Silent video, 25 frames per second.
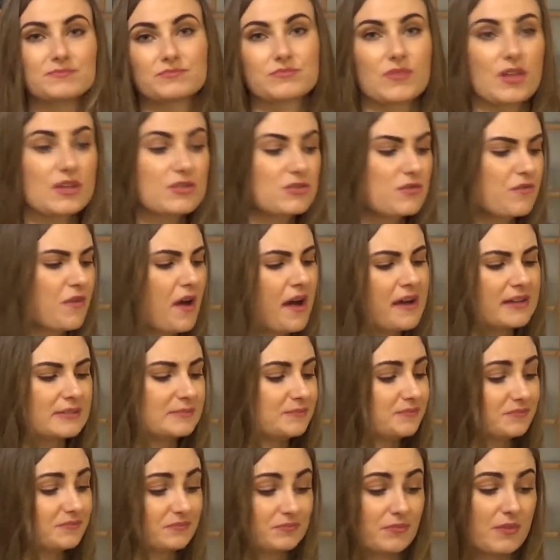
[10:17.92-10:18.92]
It's
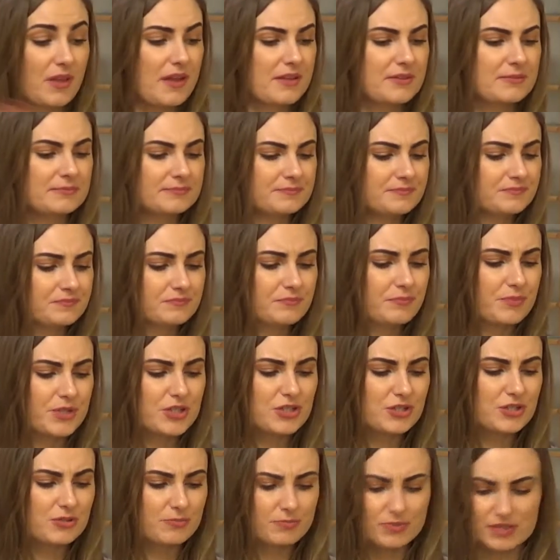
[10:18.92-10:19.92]
fine. And
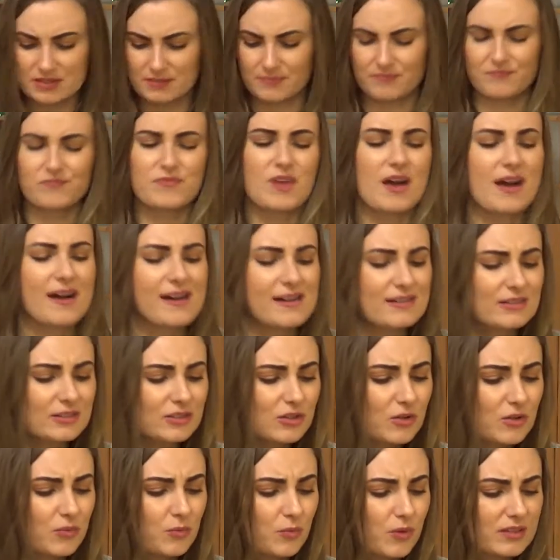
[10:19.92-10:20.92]
pigeon peas, I don't
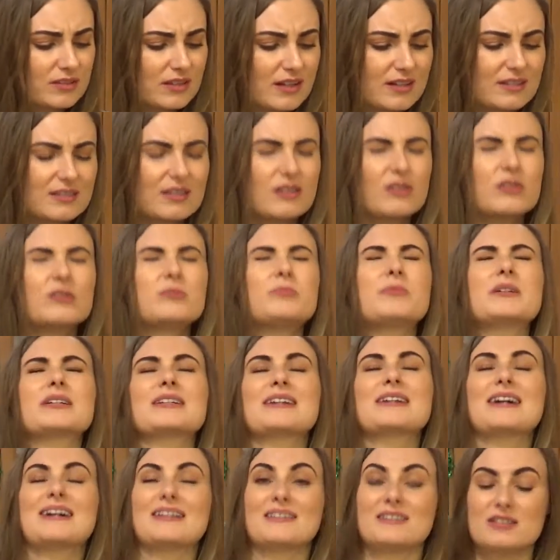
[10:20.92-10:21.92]
know, what are they? Oh my
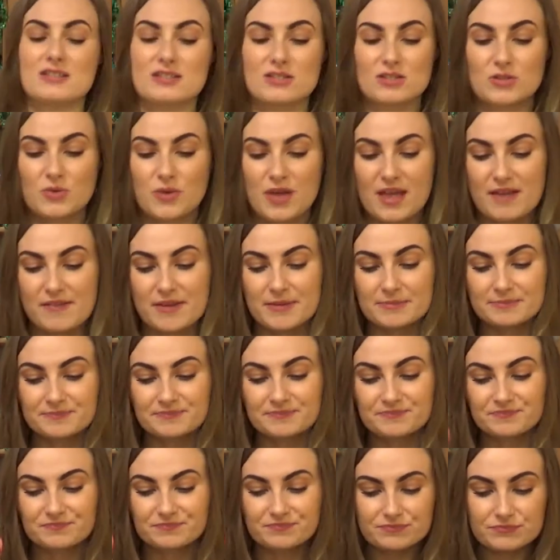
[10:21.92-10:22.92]
god, this is so heavy.
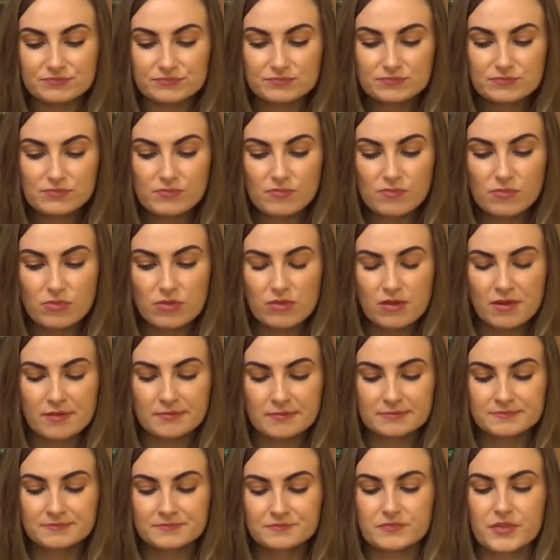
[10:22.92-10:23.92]

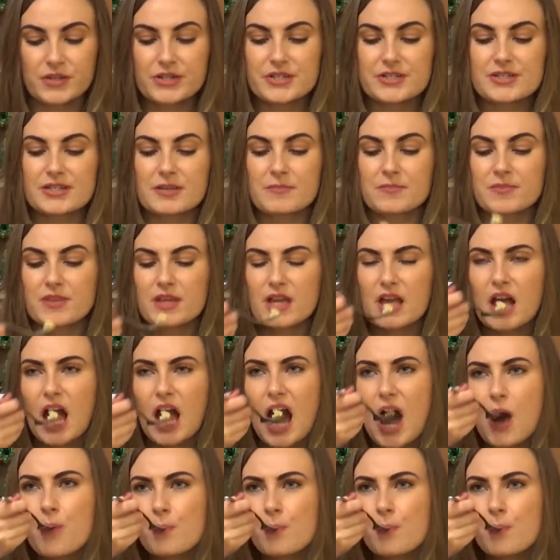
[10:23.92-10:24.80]
There's something